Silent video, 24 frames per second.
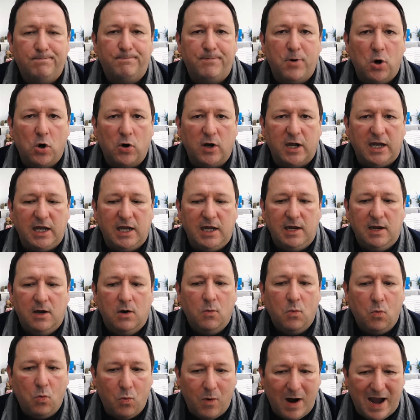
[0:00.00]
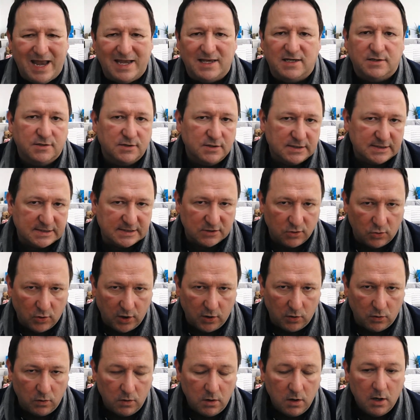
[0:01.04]
boggy, wet
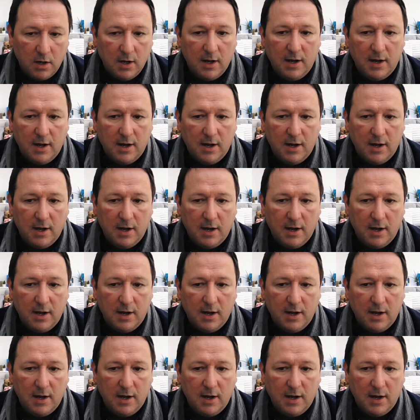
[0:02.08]
soil.